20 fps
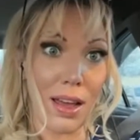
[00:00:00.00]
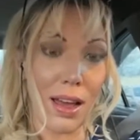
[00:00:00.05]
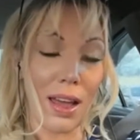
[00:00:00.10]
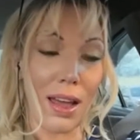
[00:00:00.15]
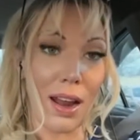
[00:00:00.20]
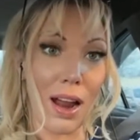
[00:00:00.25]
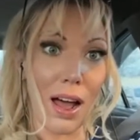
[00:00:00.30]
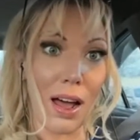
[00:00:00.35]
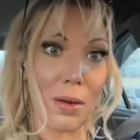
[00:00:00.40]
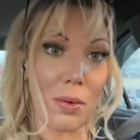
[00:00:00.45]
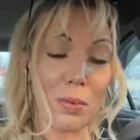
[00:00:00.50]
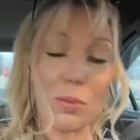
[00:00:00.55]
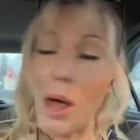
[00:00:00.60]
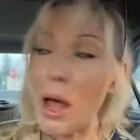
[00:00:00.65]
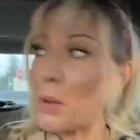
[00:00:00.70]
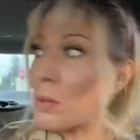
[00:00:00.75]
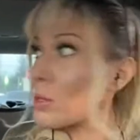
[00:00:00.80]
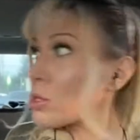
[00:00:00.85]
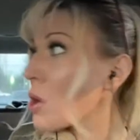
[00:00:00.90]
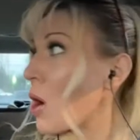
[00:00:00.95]
And I
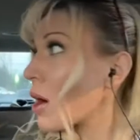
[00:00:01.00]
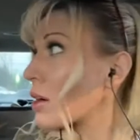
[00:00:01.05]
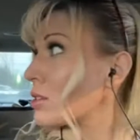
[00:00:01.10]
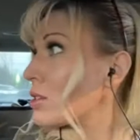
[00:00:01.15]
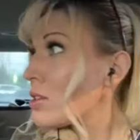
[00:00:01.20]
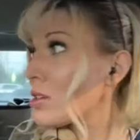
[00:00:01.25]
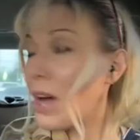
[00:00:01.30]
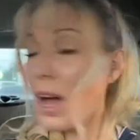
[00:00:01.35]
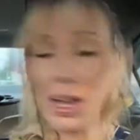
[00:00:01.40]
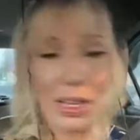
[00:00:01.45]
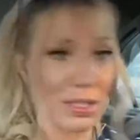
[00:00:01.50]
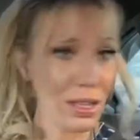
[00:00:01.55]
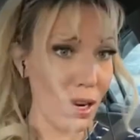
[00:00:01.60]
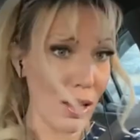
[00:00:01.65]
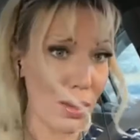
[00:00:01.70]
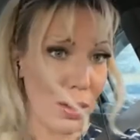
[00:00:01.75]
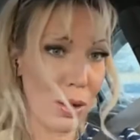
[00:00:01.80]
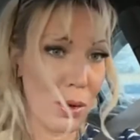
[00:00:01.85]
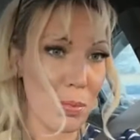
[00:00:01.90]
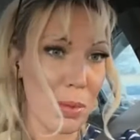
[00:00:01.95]
will talk to you guys in a
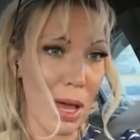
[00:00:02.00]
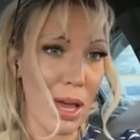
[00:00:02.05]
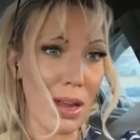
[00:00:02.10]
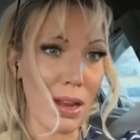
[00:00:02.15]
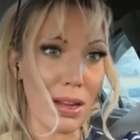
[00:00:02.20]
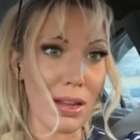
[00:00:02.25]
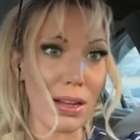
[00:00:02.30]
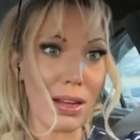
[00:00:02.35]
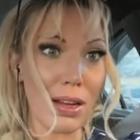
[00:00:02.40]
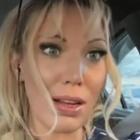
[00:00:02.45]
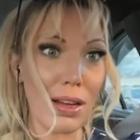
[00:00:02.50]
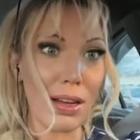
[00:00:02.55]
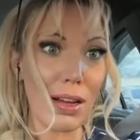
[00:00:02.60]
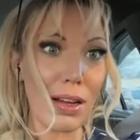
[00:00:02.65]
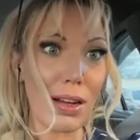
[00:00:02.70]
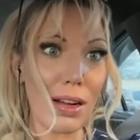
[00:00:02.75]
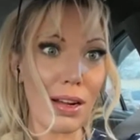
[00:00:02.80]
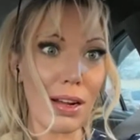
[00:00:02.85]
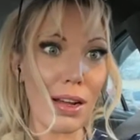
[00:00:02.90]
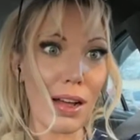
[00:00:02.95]
little bit.
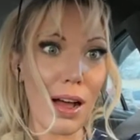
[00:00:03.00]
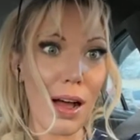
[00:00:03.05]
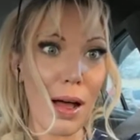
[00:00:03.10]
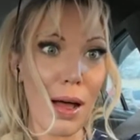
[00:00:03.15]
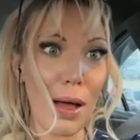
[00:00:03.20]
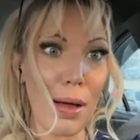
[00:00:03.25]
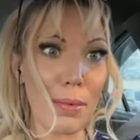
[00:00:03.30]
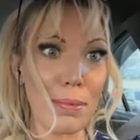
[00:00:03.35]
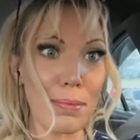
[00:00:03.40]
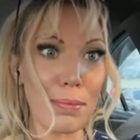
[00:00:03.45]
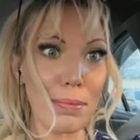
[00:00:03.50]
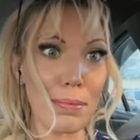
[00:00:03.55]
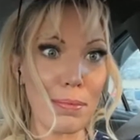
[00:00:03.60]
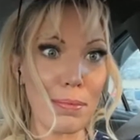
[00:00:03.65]
I